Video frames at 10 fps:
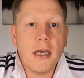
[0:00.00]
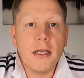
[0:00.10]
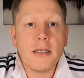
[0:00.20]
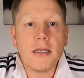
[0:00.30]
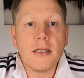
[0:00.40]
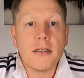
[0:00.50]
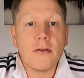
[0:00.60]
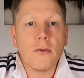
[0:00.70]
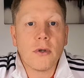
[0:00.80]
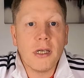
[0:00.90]
It's the
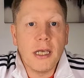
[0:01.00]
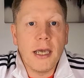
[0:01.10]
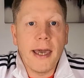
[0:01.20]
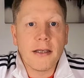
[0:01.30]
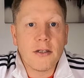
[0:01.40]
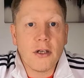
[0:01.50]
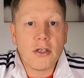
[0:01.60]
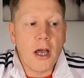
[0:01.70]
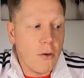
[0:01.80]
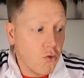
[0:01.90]
Saucony
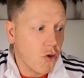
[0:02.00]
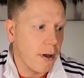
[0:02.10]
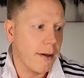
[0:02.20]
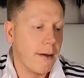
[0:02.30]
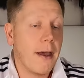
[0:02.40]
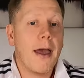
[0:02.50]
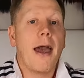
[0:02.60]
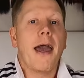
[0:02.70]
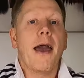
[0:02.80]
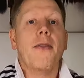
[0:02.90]
Xodus Ultra,
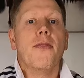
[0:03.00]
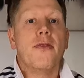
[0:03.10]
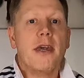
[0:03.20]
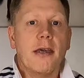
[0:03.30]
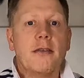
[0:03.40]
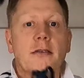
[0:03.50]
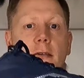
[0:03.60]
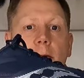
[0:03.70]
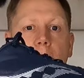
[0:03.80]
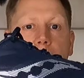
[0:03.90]
and this